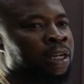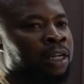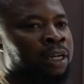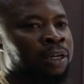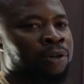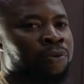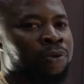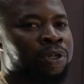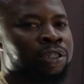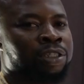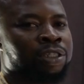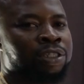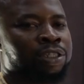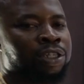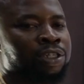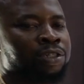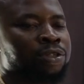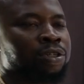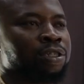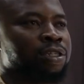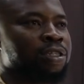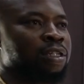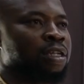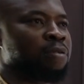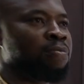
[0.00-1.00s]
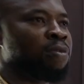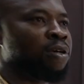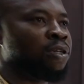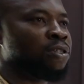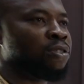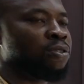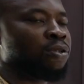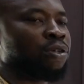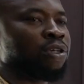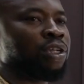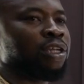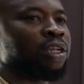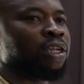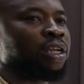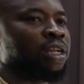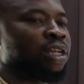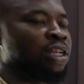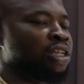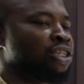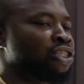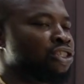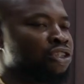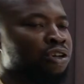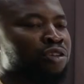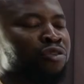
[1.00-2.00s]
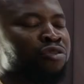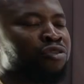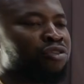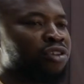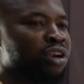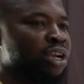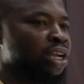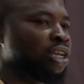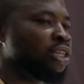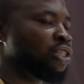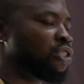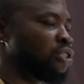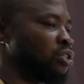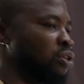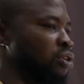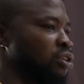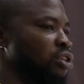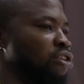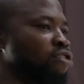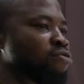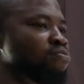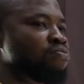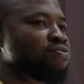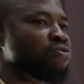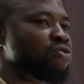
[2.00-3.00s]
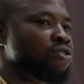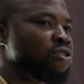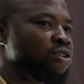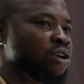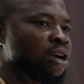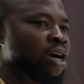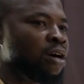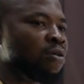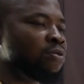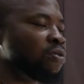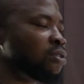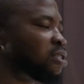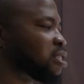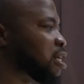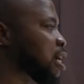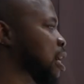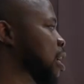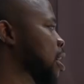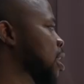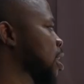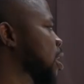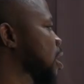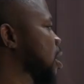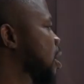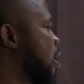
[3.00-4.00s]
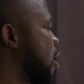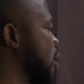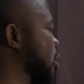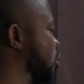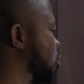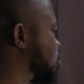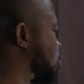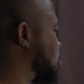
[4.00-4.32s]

languages, you're talking about your English, your French, your Igbo, your Hausa, and